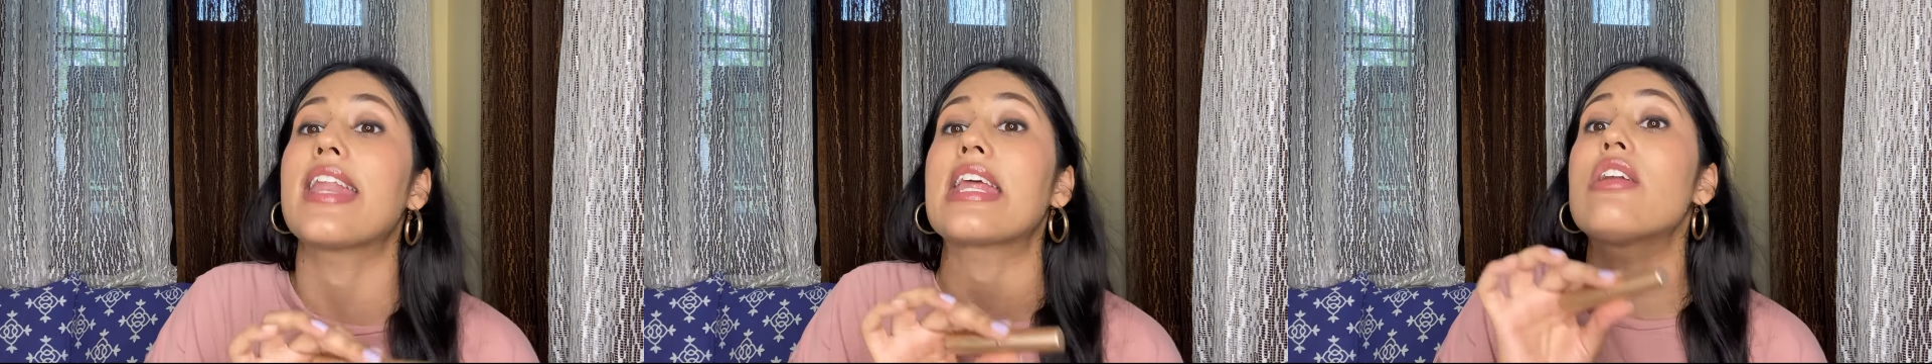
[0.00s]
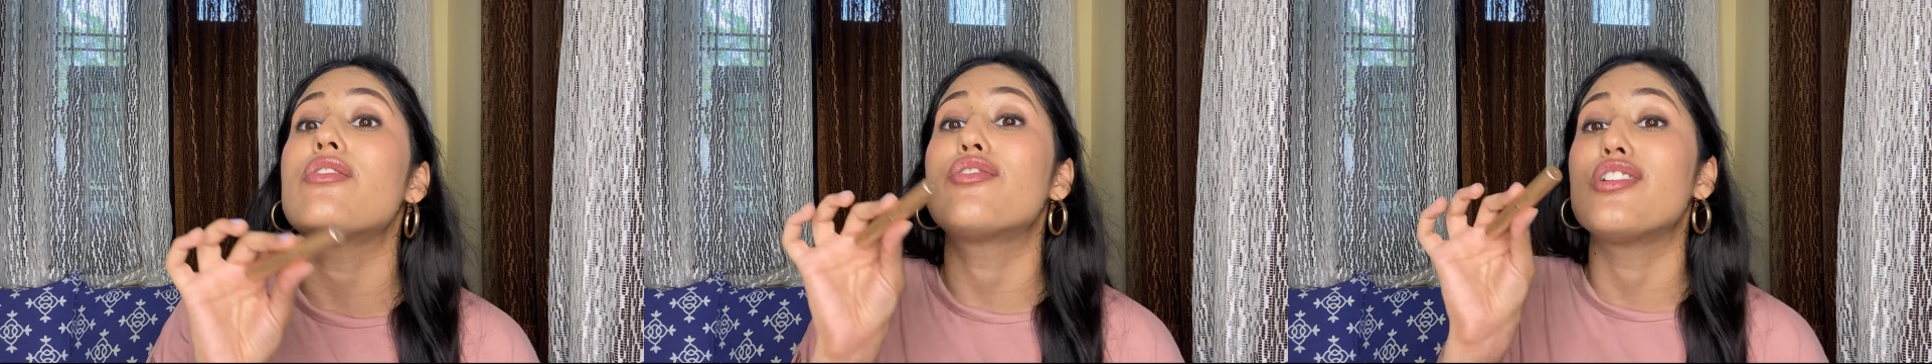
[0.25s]
and I
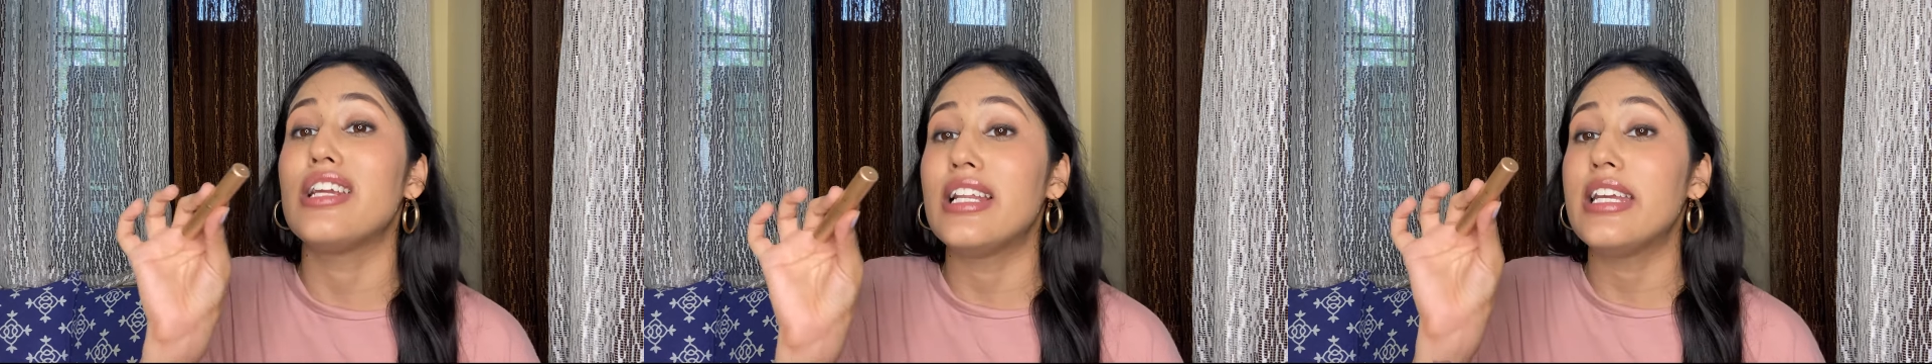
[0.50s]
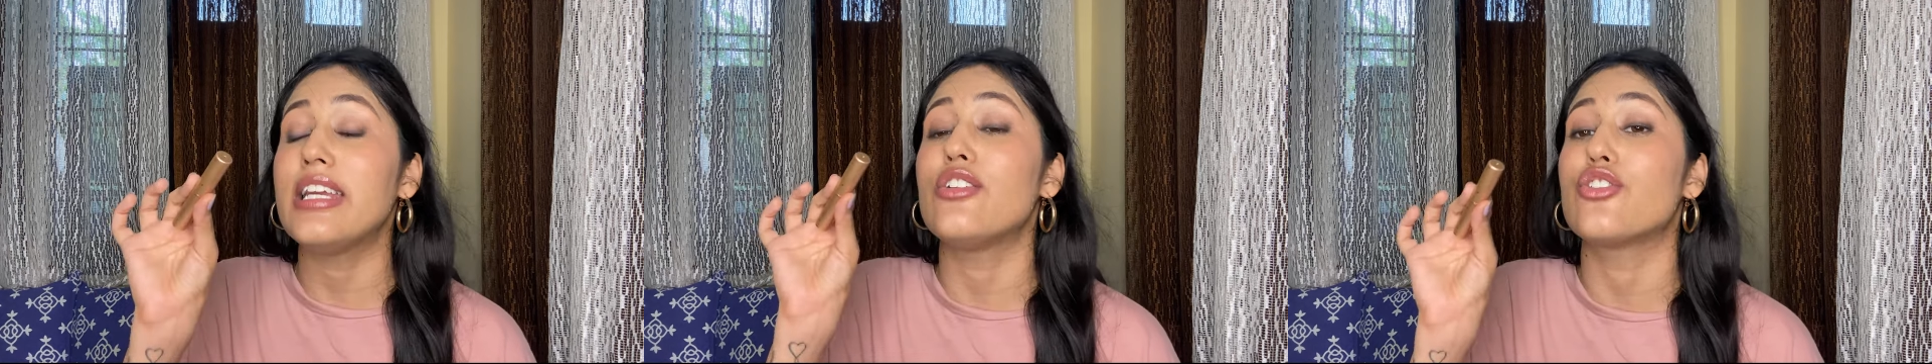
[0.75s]

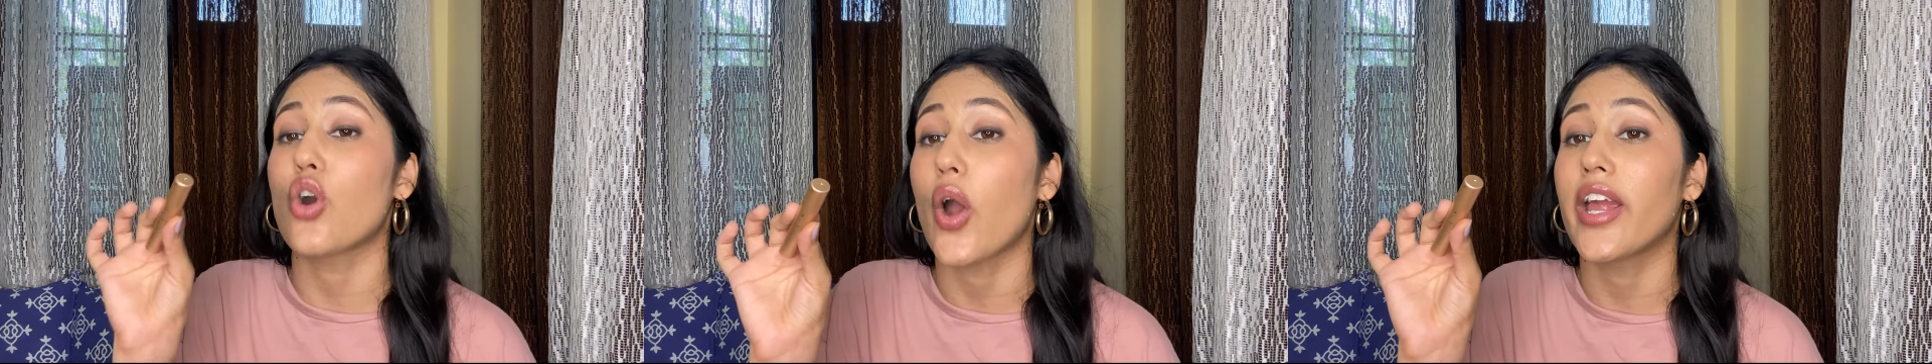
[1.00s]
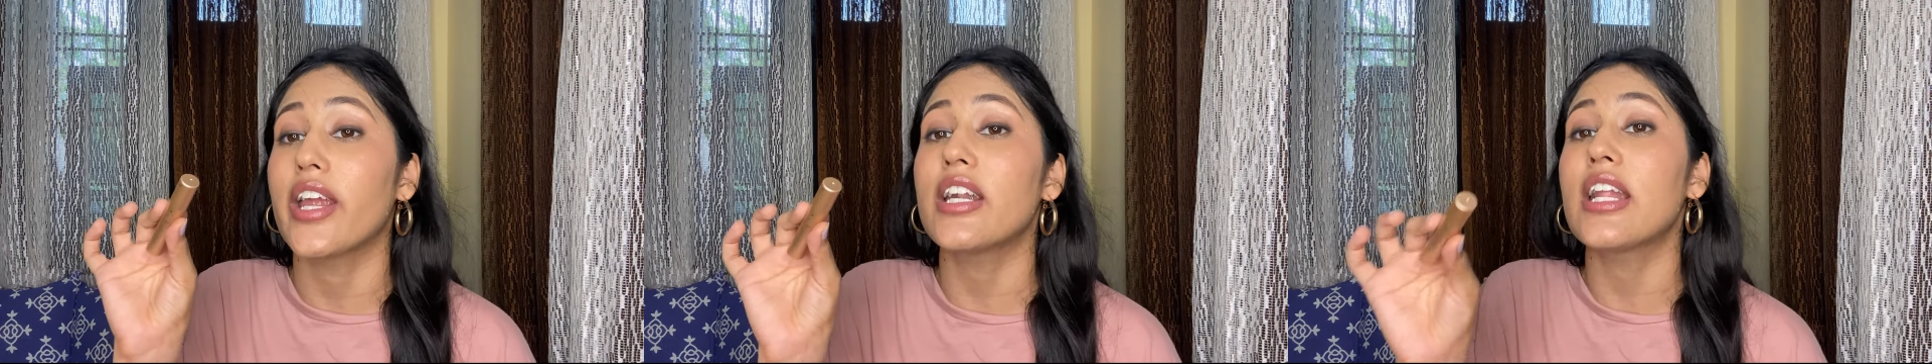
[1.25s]
really enjoy
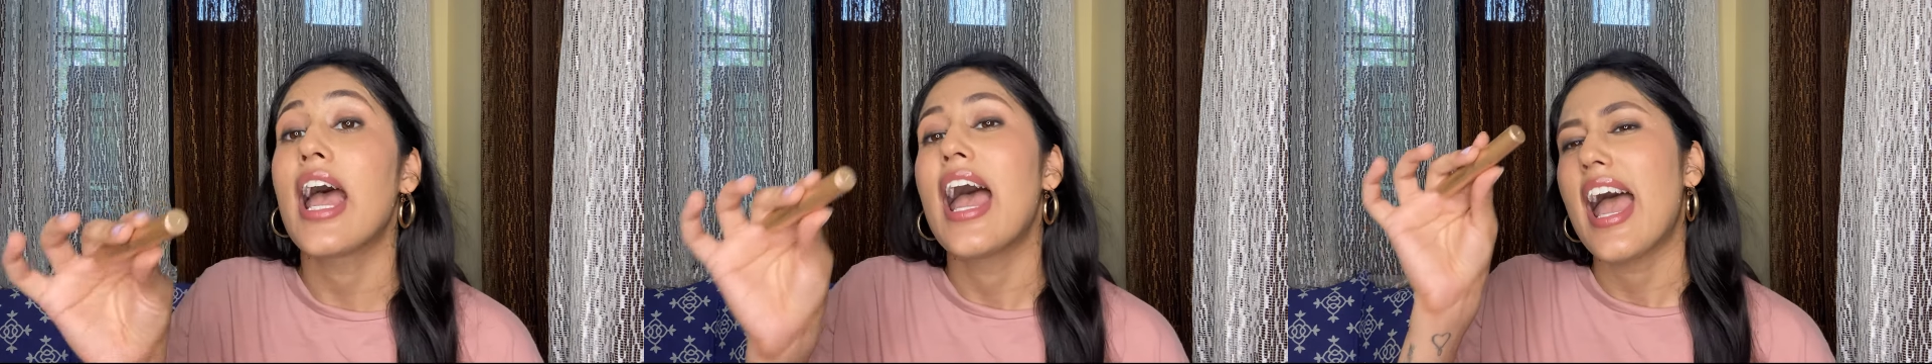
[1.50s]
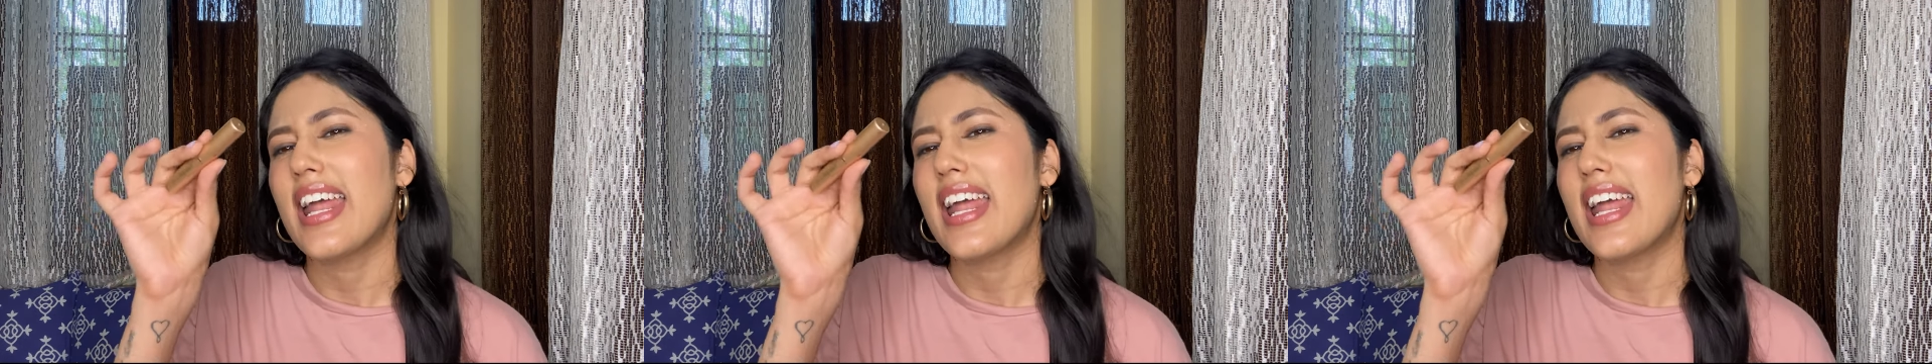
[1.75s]
it.